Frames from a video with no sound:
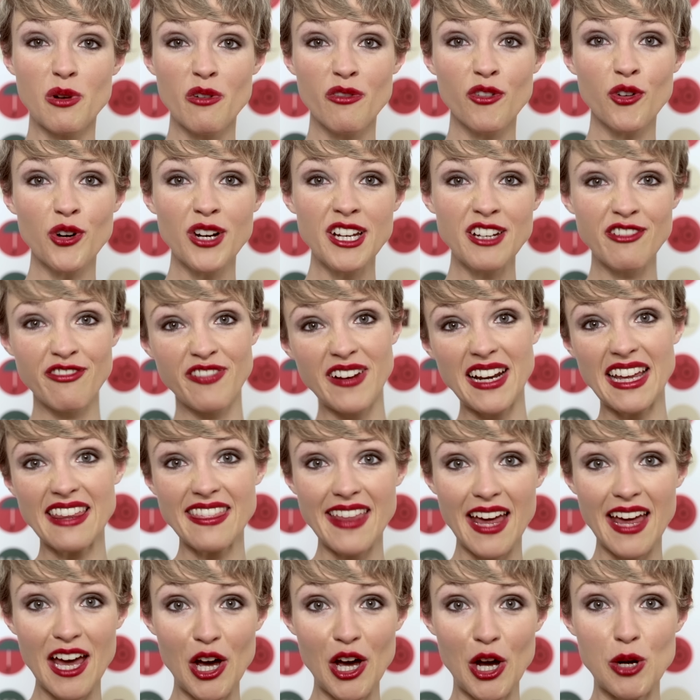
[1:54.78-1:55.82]
avoid filling
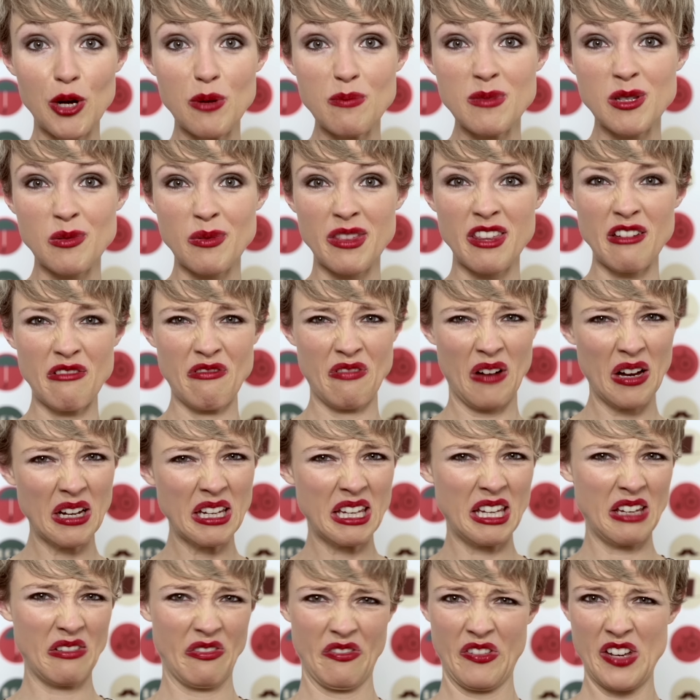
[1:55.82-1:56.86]
their homes with a
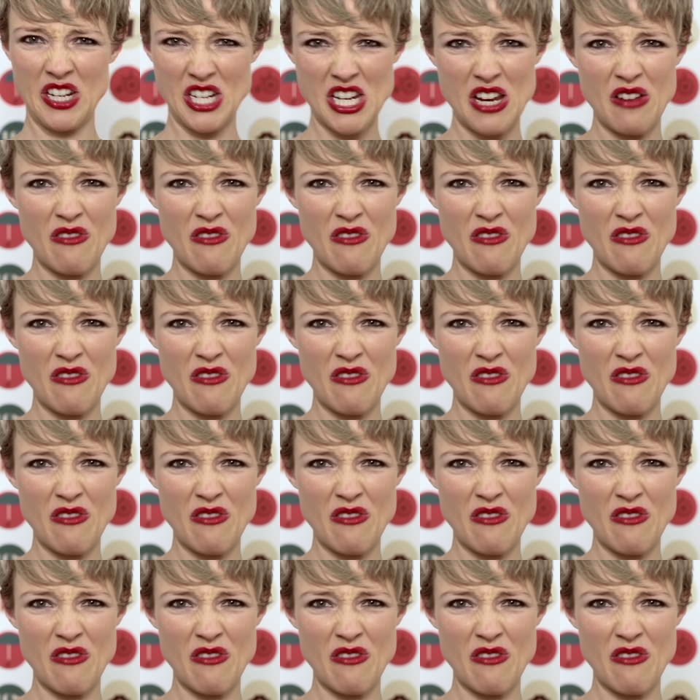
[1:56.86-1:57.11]
funky fishy